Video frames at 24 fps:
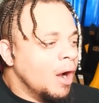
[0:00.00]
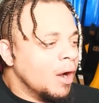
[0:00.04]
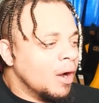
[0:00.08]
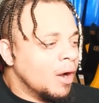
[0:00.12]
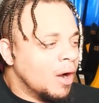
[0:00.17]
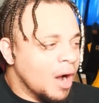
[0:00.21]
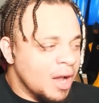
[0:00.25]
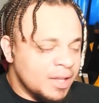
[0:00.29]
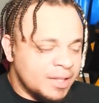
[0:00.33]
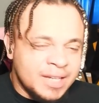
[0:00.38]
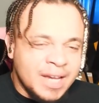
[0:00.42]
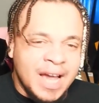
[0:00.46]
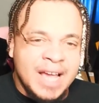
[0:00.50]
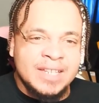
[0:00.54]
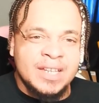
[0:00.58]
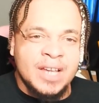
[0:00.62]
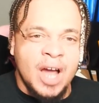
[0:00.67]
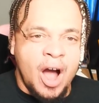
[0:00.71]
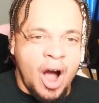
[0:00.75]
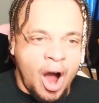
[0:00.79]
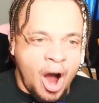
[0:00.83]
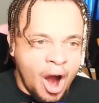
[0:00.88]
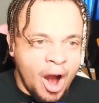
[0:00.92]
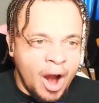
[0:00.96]
Guts has
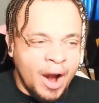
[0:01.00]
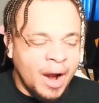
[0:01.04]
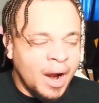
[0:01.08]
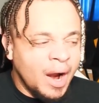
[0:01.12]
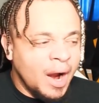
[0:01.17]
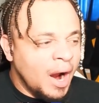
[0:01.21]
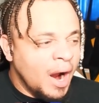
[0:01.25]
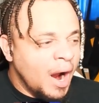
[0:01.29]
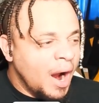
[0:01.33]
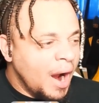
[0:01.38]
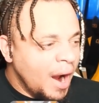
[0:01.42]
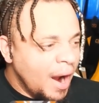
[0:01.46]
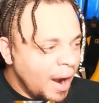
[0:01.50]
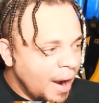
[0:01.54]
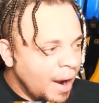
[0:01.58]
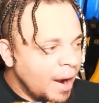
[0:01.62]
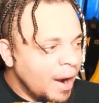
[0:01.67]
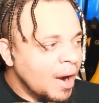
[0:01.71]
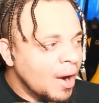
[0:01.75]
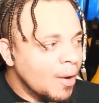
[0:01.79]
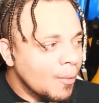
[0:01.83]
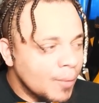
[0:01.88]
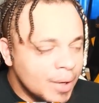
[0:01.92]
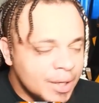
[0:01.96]
a heart,
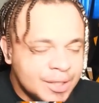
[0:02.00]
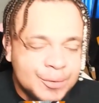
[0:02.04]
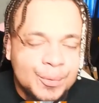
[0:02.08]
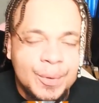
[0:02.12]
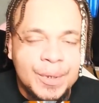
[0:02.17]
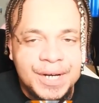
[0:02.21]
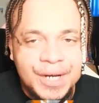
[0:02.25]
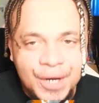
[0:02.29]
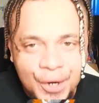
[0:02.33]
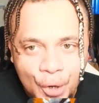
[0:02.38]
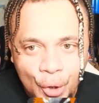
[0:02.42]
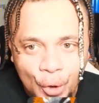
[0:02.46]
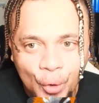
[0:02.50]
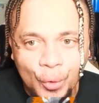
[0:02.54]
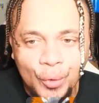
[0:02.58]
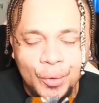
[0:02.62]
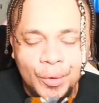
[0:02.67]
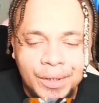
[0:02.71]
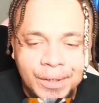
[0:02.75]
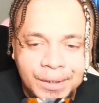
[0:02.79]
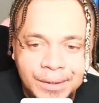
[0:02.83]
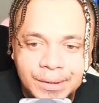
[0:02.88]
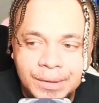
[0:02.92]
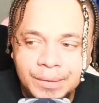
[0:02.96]
which we do,
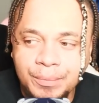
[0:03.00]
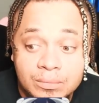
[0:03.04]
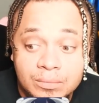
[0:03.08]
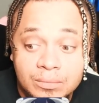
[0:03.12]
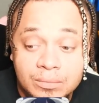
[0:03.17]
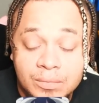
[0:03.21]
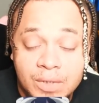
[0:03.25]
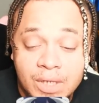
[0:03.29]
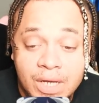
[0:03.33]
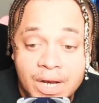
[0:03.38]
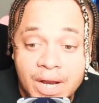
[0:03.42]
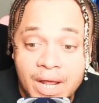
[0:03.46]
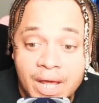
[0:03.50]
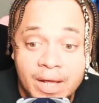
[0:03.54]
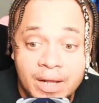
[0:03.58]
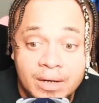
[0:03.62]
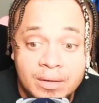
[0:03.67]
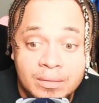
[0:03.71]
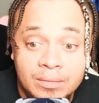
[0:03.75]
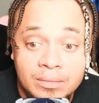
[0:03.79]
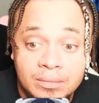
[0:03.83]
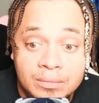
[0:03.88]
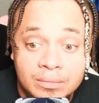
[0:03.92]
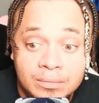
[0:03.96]
and
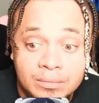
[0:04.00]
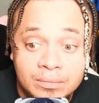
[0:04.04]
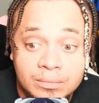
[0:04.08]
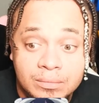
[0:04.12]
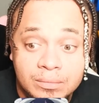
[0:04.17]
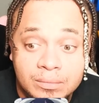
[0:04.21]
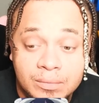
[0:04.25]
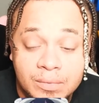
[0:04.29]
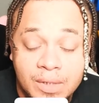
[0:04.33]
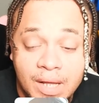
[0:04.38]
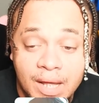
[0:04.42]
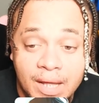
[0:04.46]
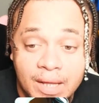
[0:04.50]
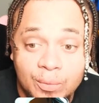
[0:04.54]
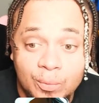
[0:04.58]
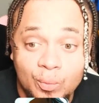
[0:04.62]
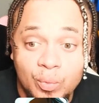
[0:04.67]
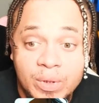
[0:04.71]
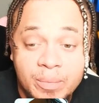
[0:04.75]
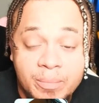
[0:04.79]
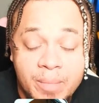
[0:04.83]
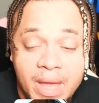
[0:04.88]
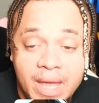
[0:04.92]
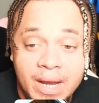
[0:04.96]
then
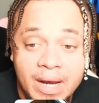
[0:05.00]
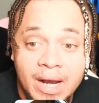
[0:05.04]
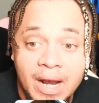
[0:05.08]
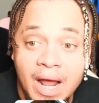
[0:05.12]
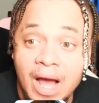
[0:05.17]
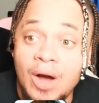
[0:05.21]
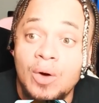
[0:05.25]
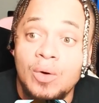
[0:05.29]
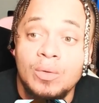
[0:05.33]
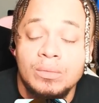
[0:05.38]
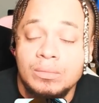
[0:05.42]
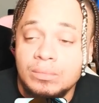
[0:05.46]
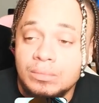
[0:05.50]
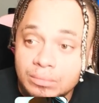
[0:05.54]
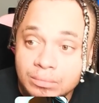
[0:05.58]
we made it out.